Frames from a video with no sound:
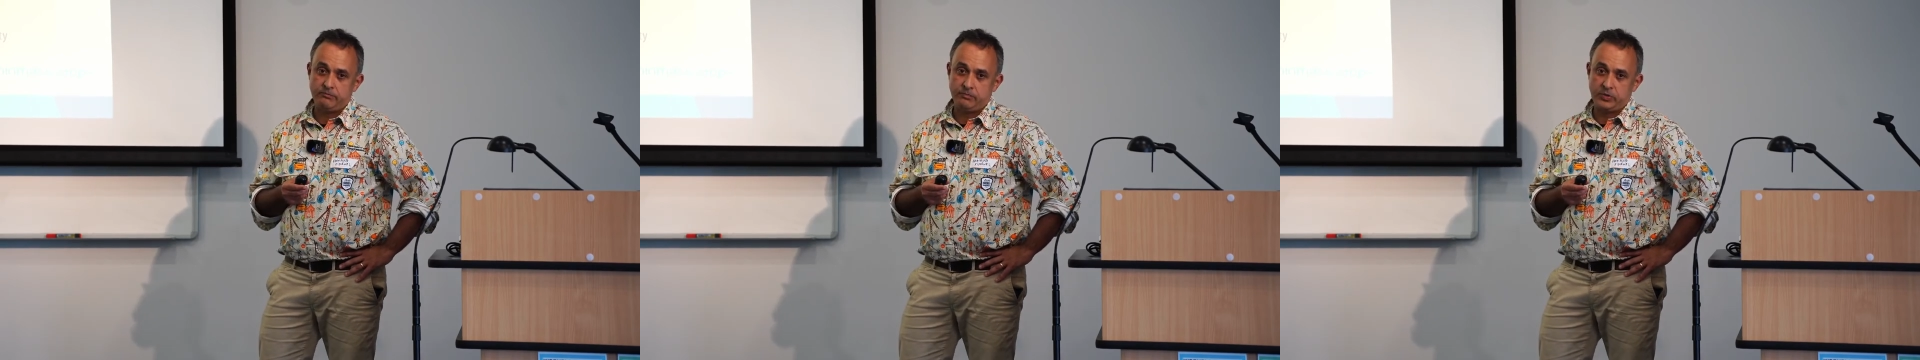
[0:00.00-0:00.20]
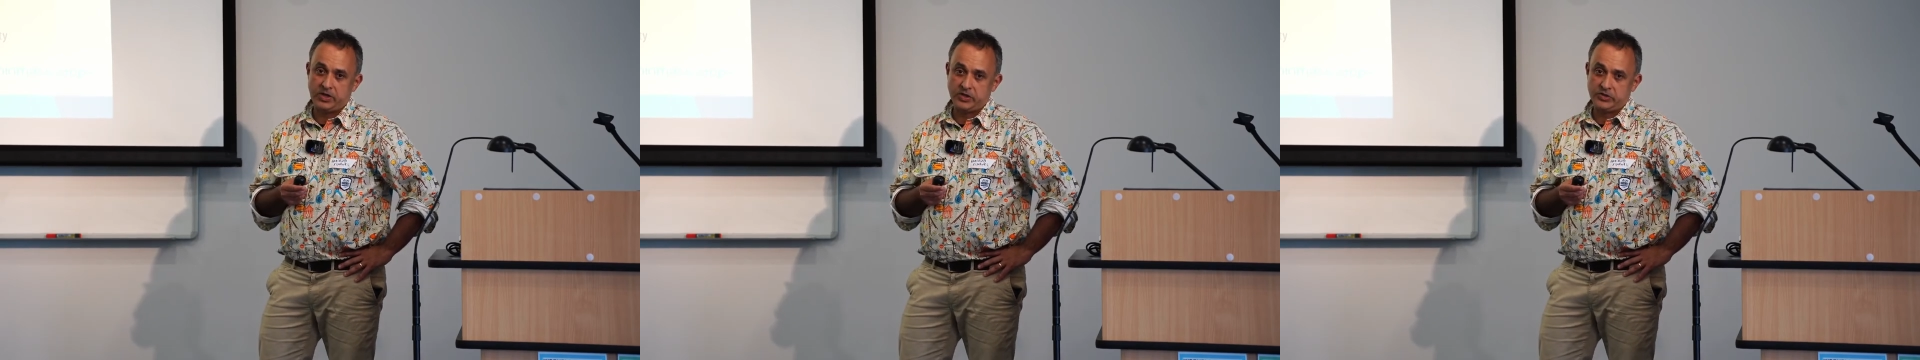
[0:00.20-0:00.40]

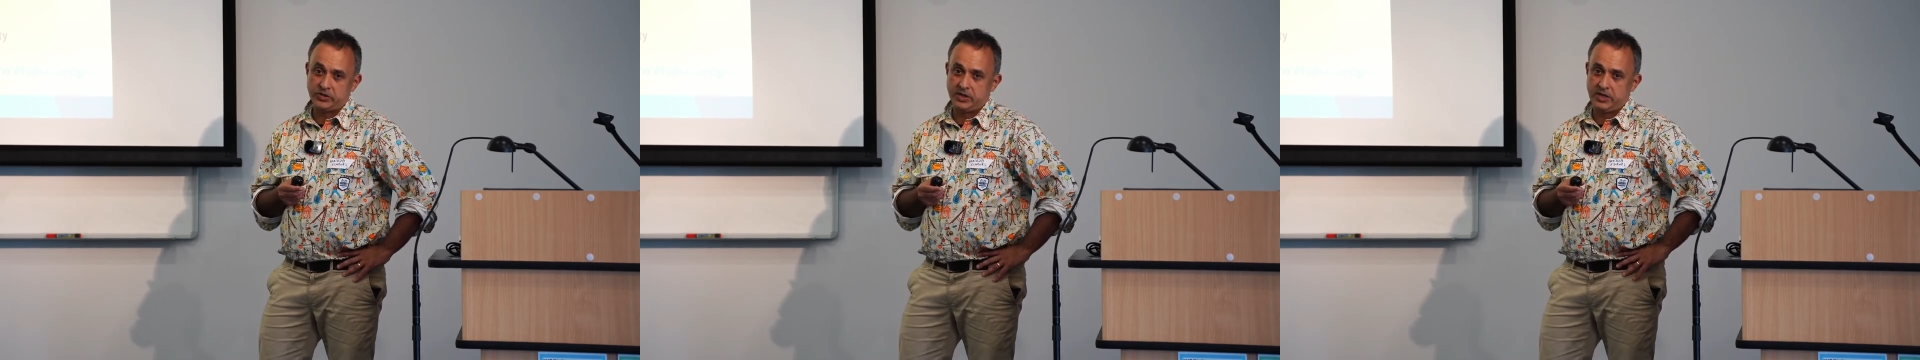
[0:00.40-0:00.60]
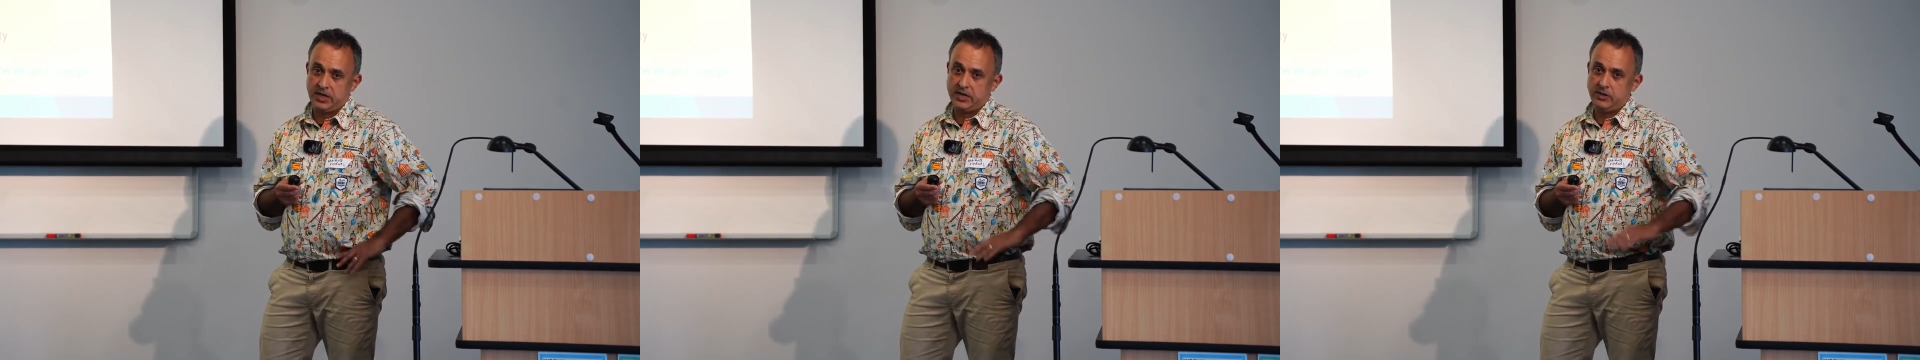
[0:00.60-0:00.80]

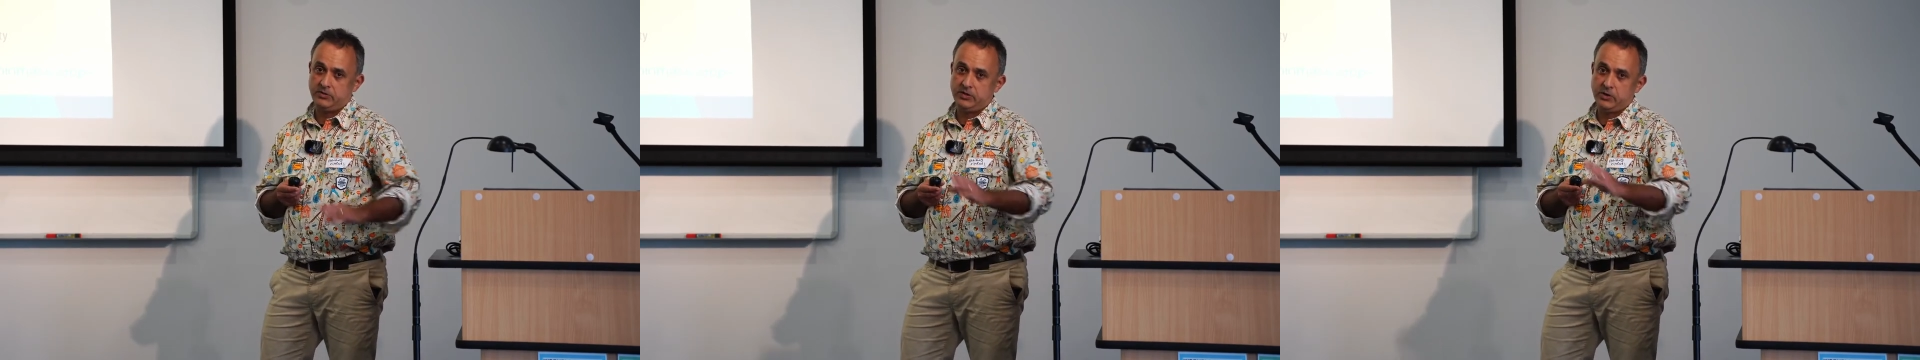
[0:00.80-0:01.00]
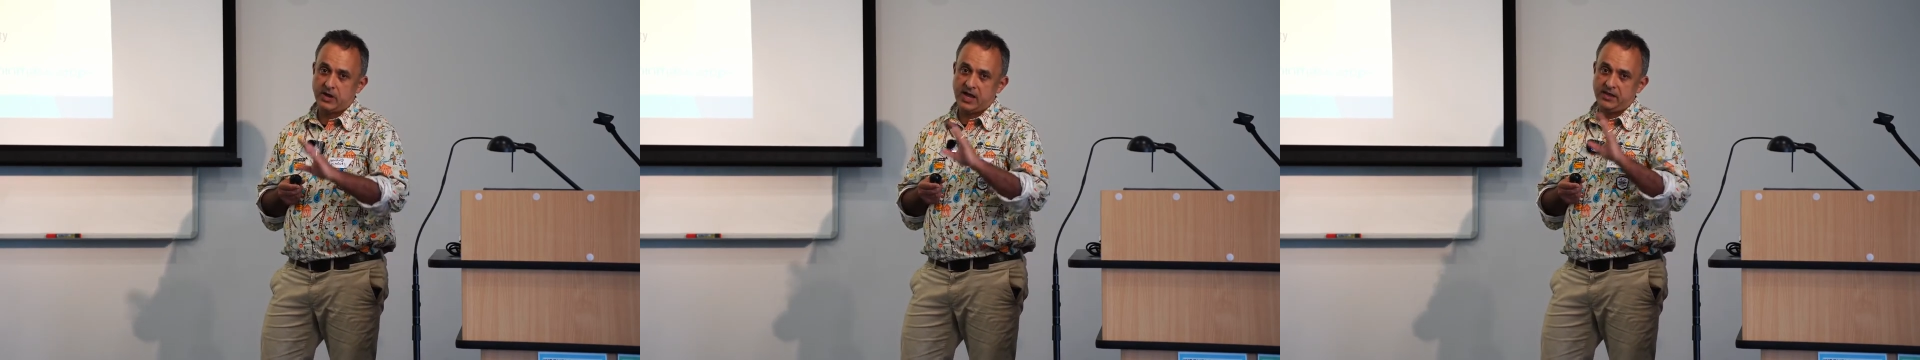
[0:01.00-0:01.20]
potentially
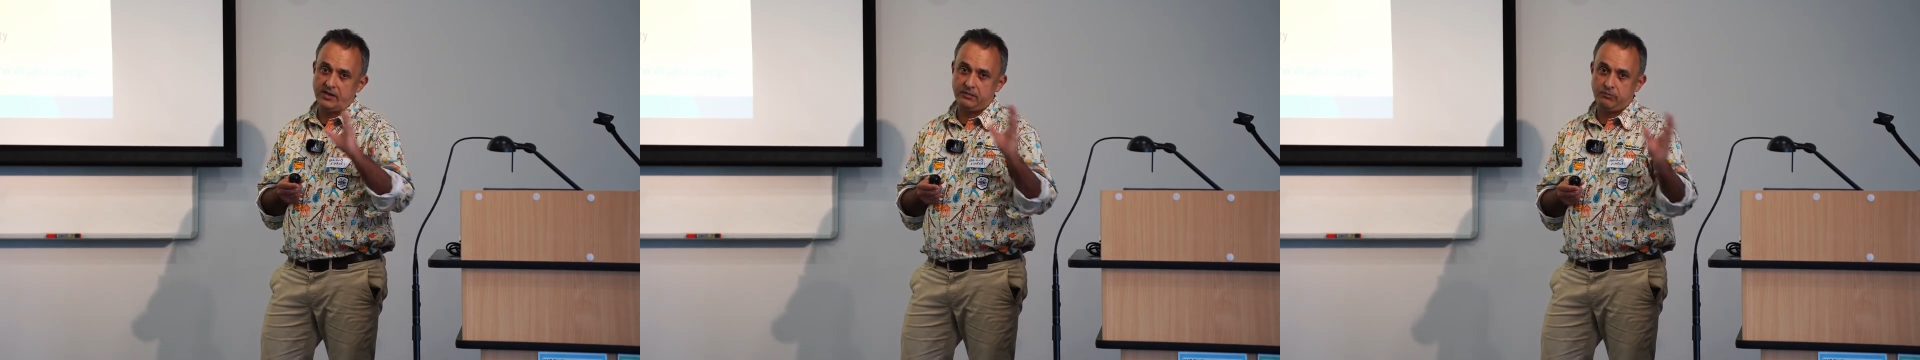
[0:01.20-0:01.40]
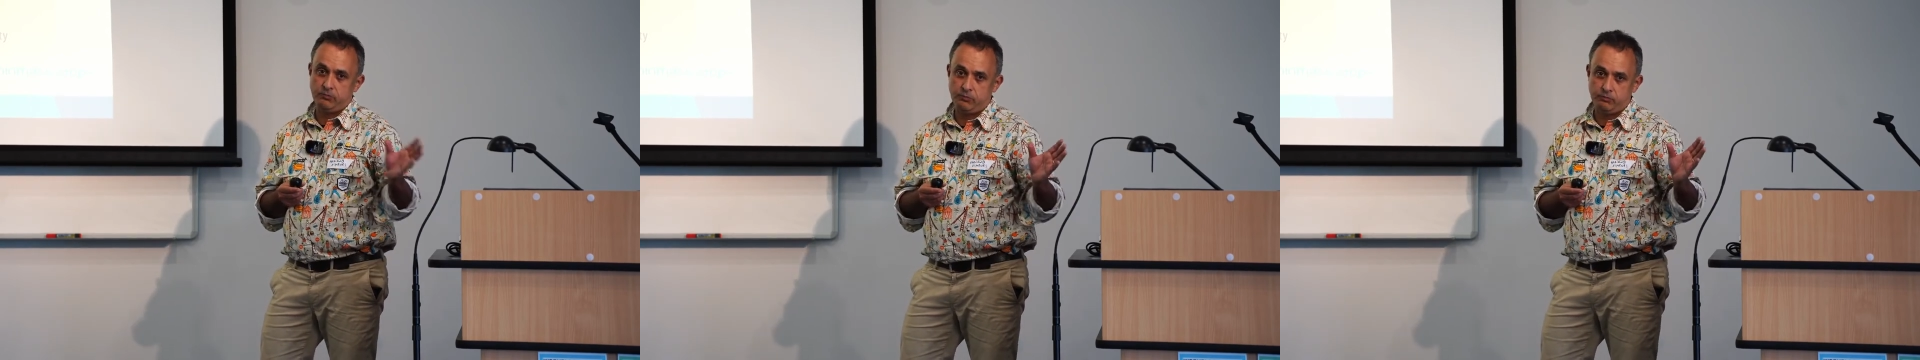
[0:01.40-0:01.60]
no
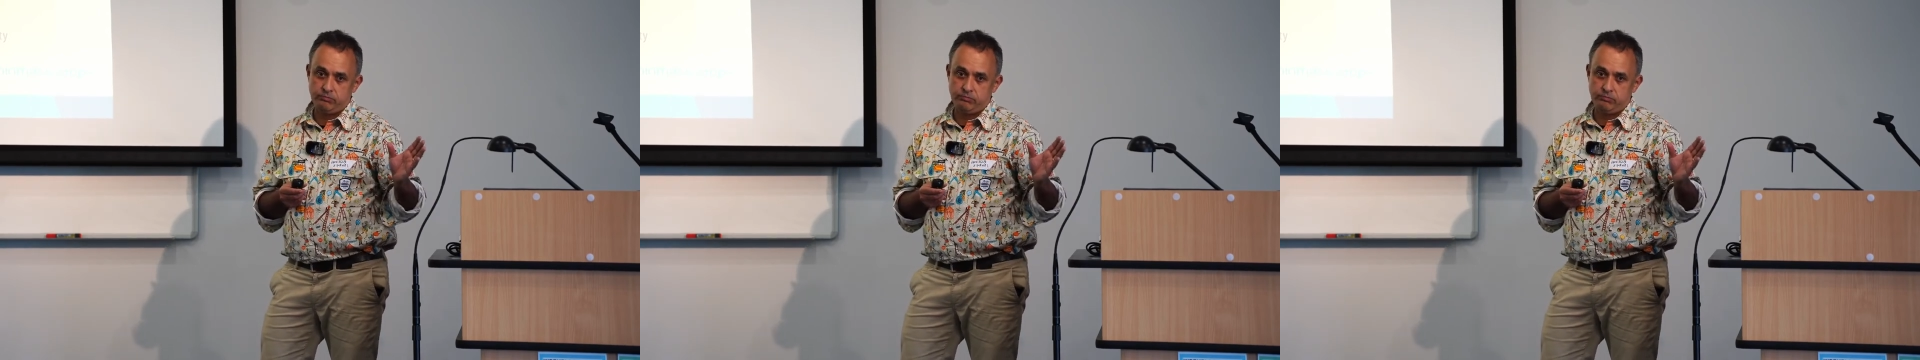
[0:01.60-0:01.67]
other